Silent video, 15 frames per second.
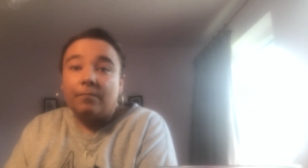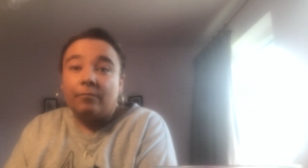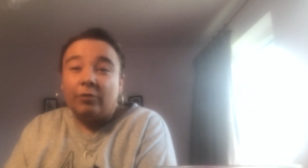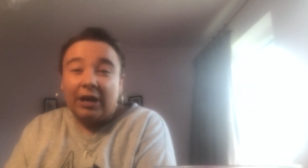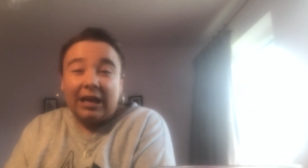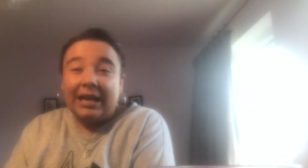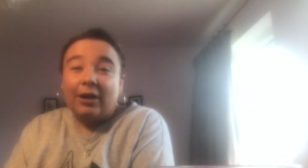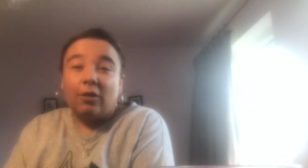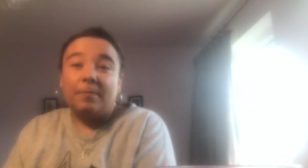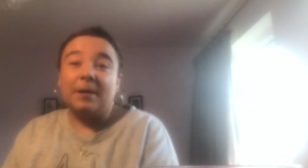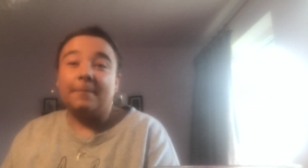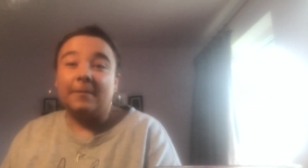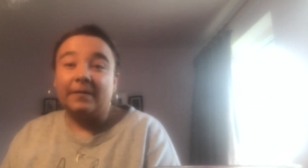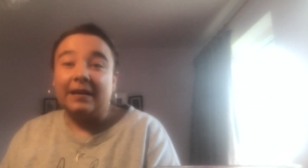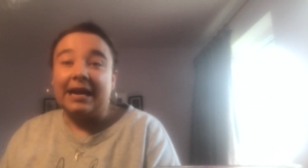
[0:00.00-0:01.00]
really all
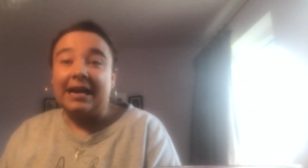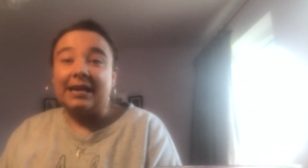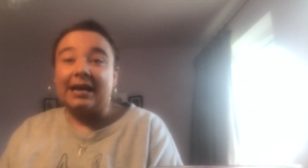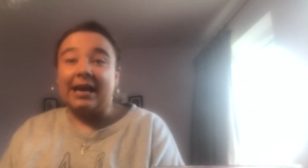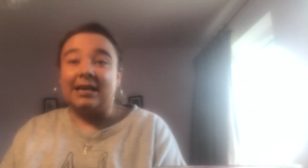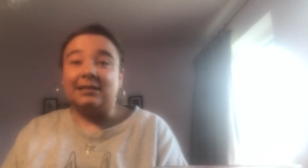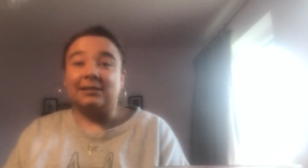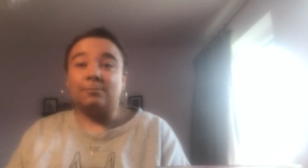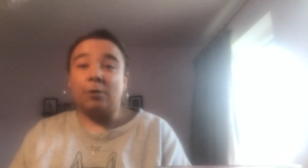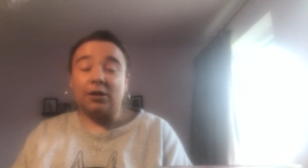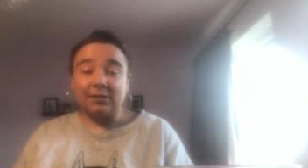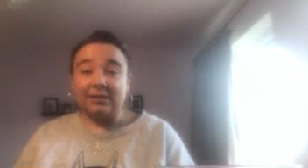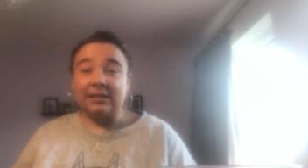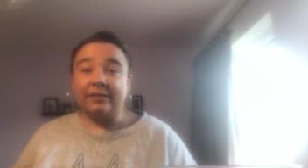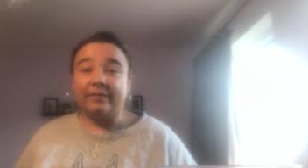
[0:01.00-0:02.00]
people need is
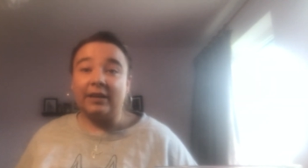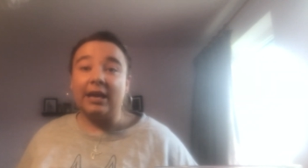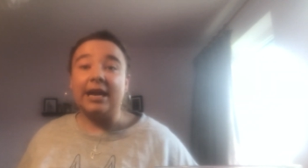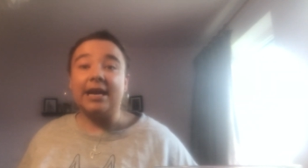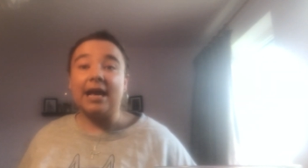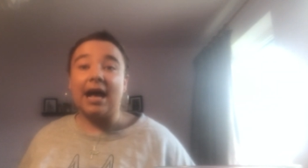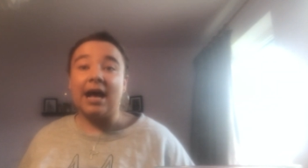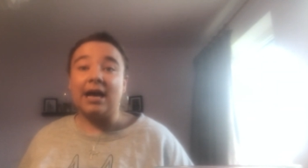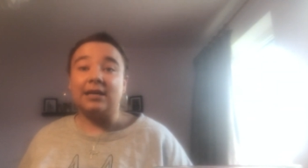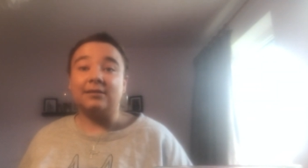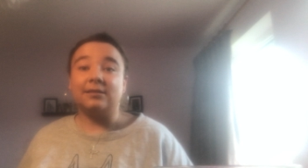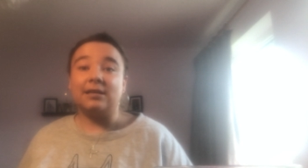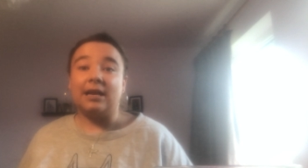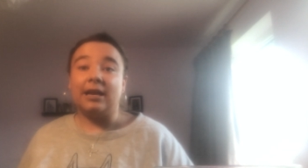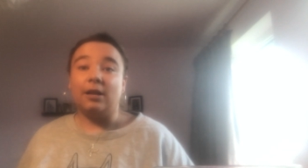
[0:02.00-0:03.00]
positivity
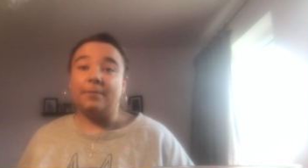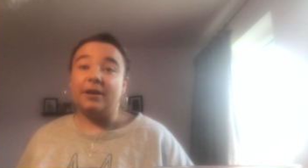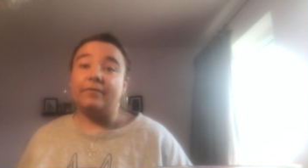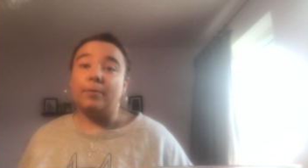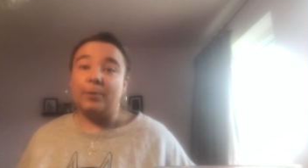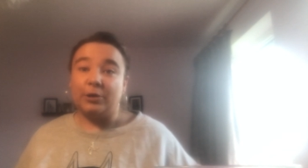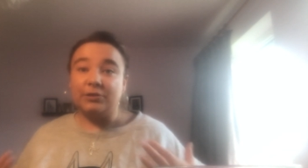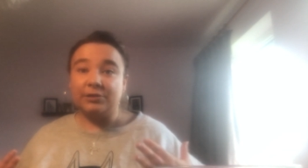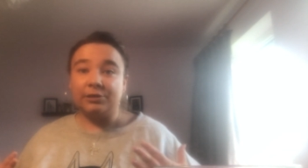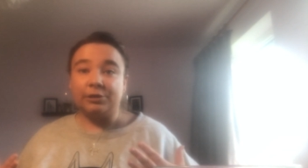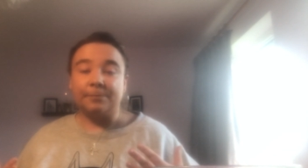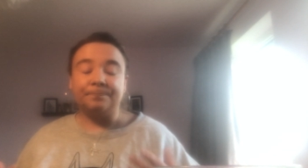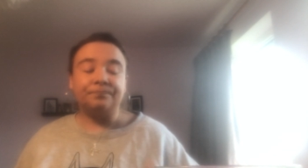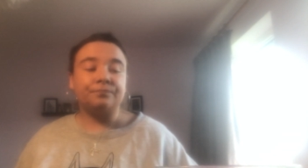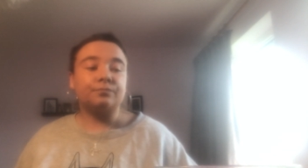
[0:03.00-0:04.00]
and a little bit of a
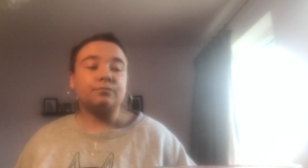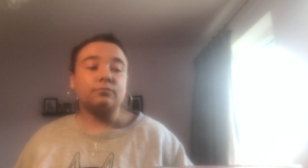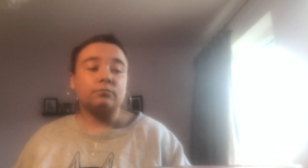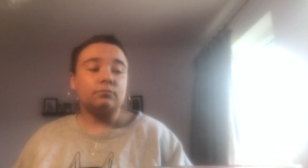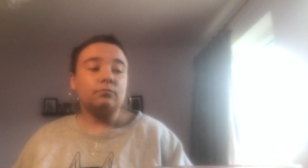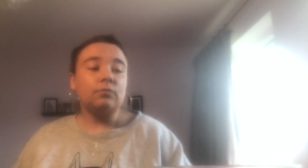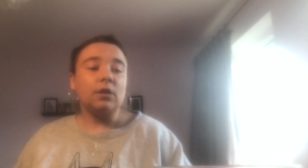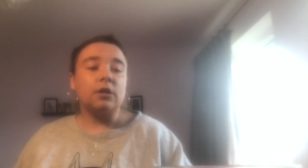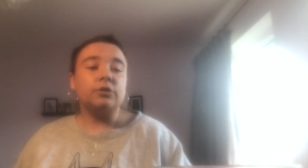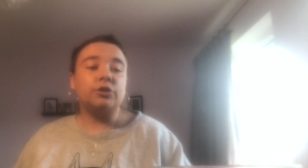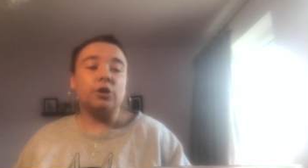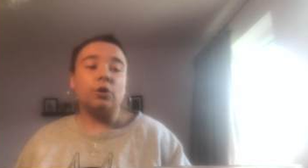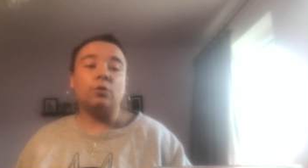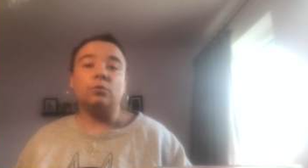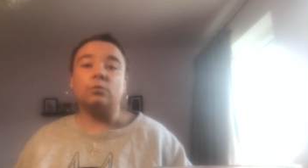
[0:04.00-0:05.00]
boost.
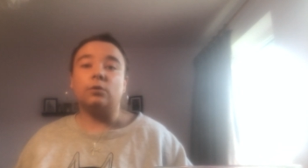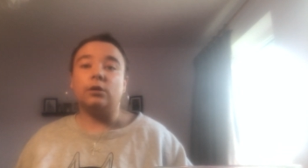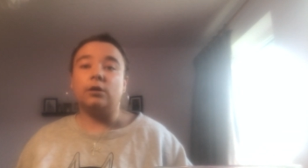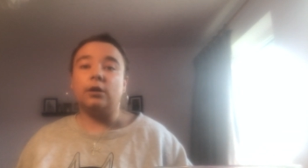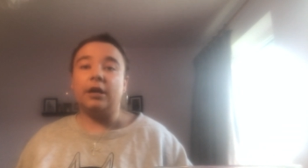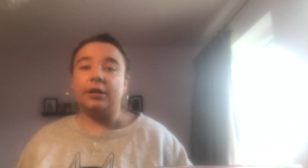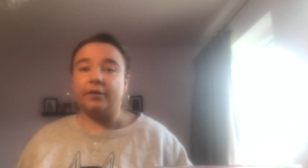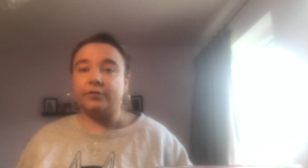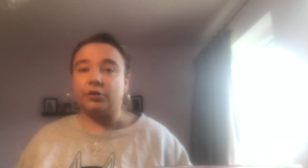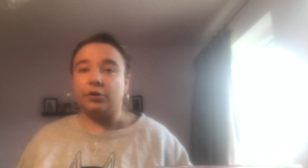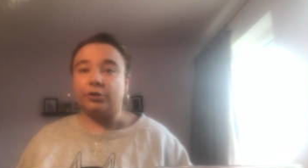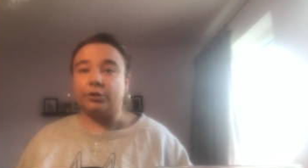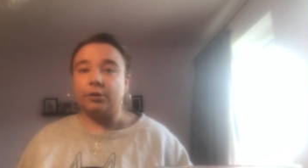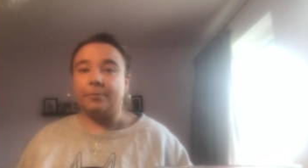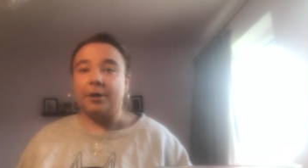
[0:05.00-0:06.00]
So, enough
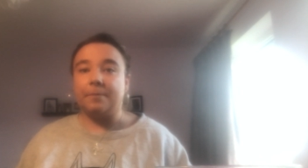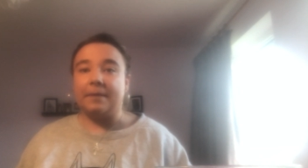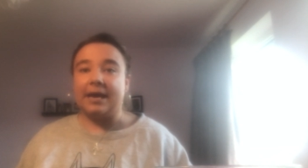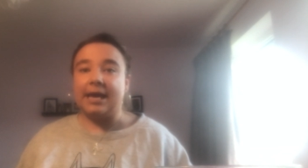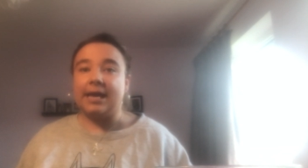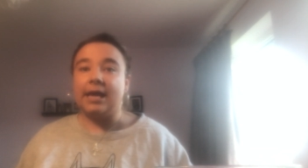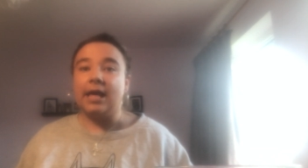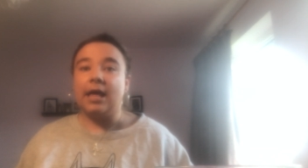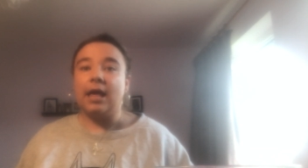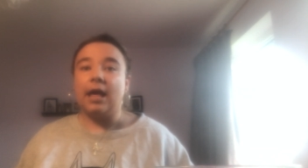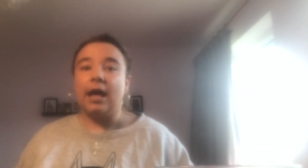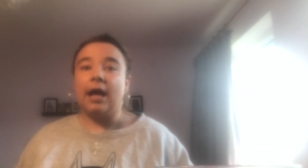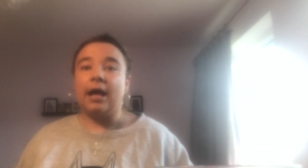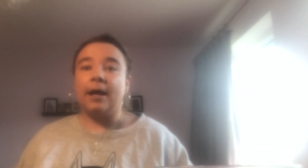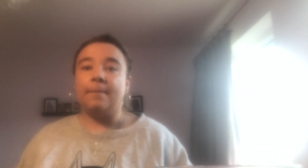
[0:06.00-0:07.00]
talking about me.
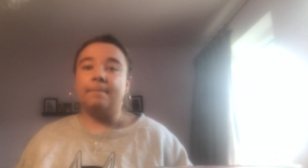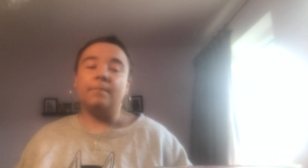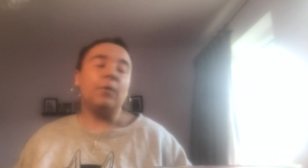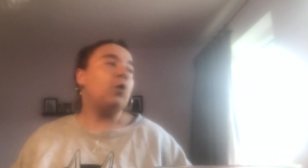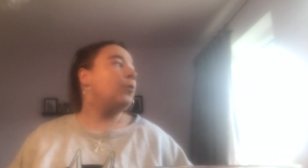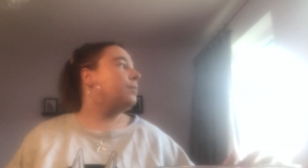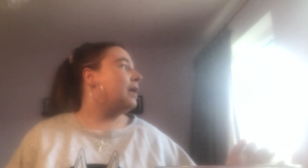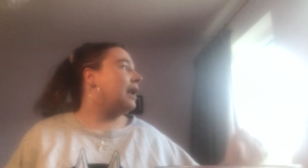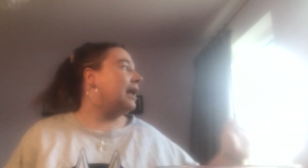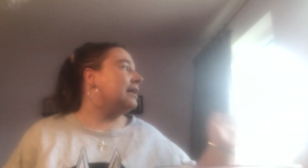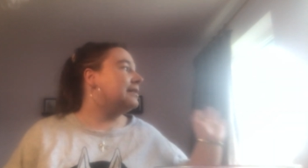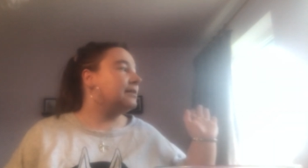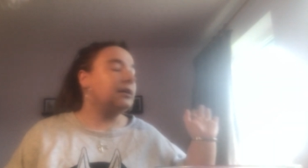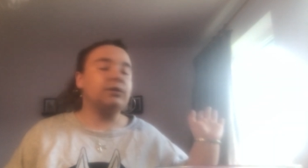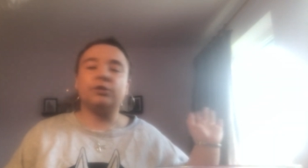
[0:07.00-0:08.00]
Um, I hope that
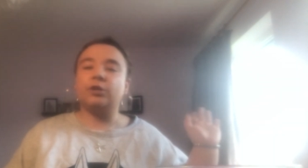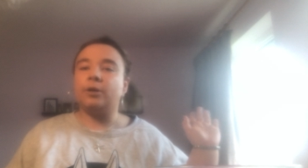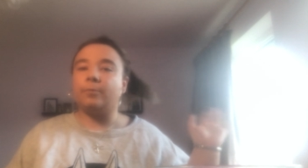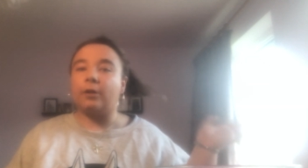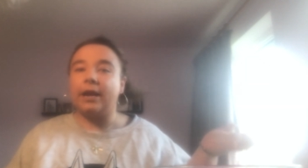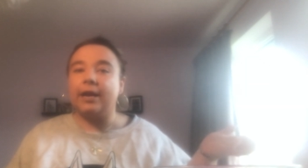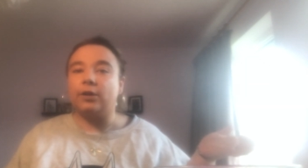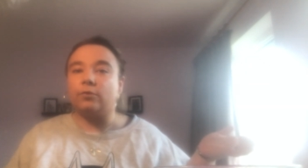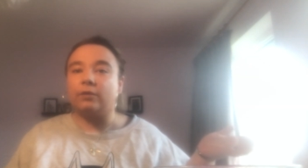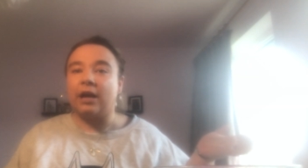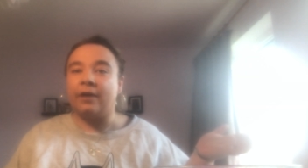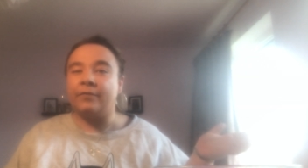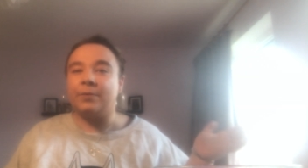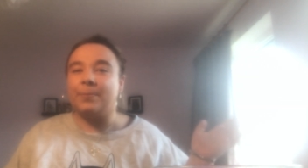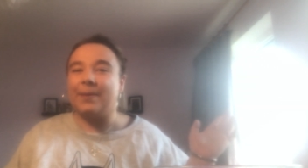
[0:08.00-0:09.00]
light's not too bright. I don't
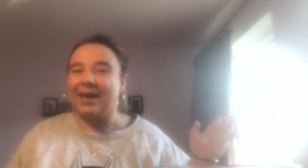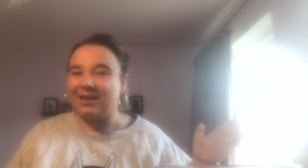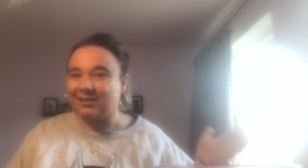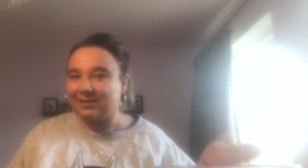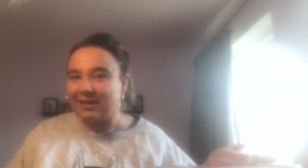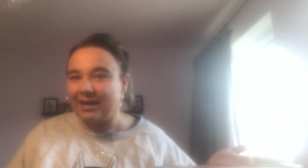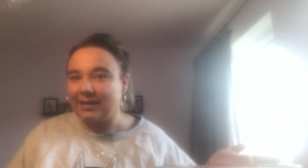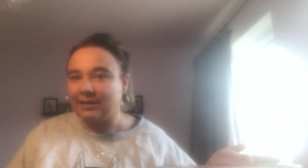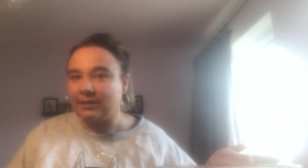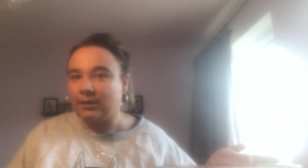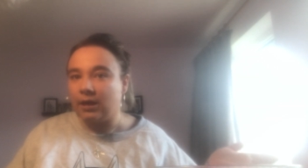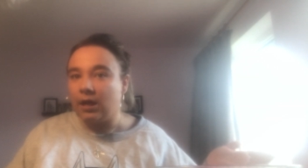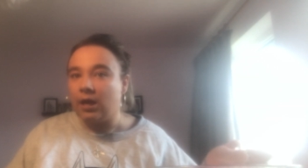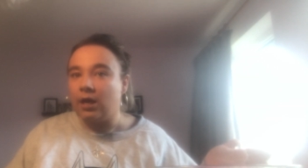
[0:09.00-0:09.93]
have the best lighting.